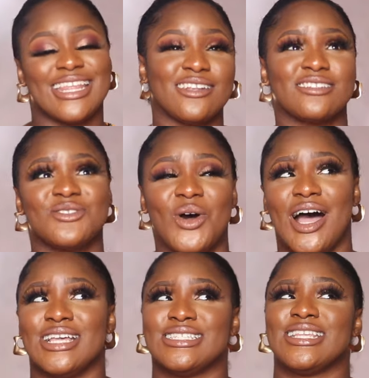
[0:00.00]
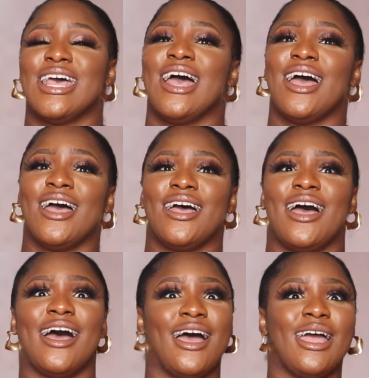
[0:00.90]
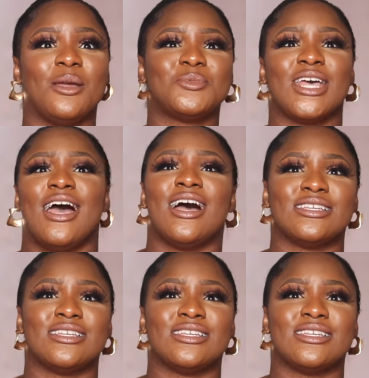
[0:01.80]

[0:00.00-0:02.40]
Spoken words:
They're just not as hyped,